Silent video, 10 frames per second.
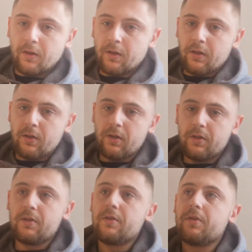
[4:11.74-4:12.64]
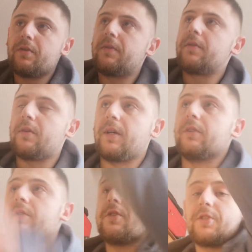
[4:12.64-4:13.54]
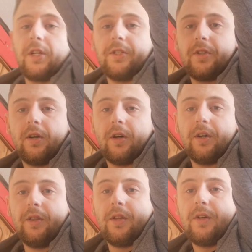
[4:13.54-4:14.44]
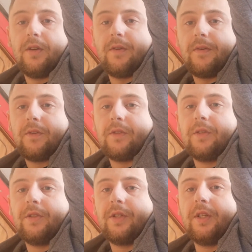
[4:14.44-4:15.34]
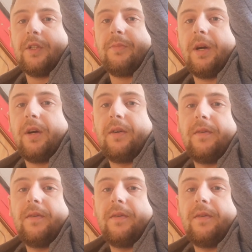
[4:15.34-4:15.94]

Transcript: Hang on, just change the light in there so you can see this better.